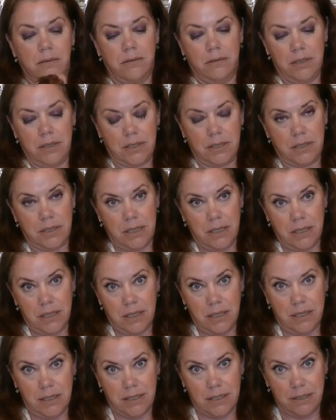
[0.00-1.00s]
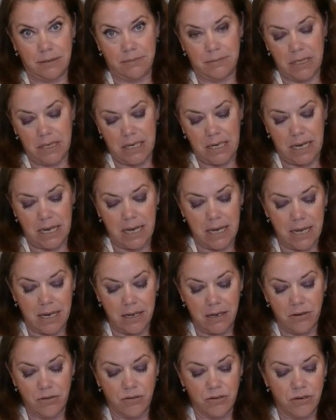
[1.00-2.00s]
it's not like somebody had
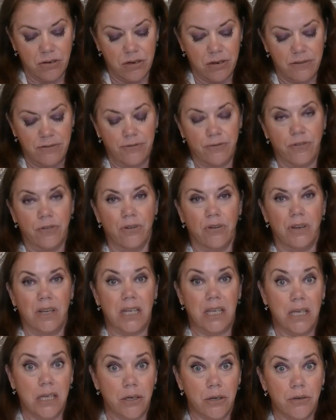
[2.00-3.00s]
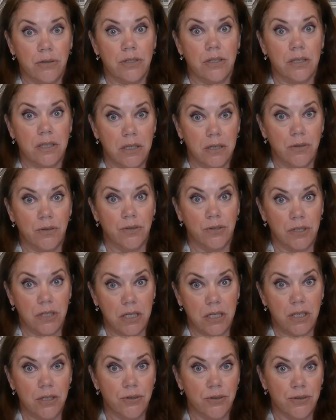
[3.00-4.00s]
it on for years and years and
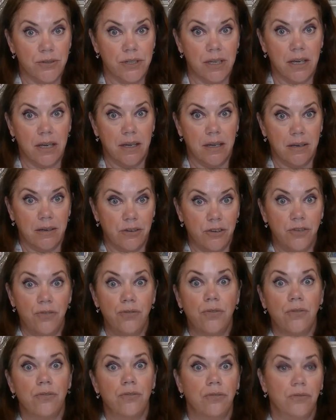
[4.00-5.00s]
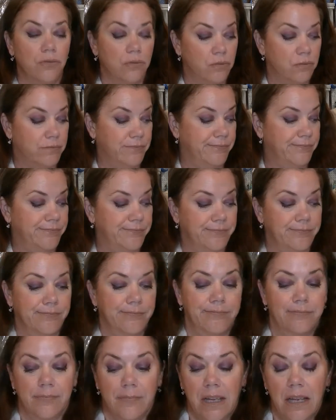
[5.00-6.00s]
years and you,
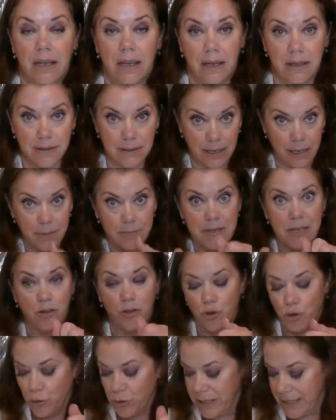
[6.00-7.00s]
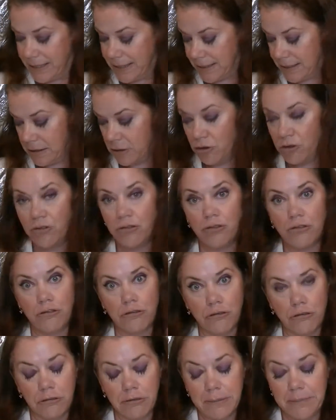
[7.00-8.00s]
it's got a big crease and
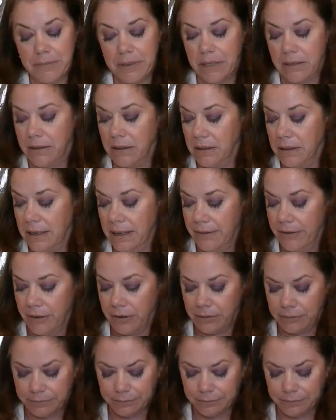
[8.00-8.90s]
crimp in the leather.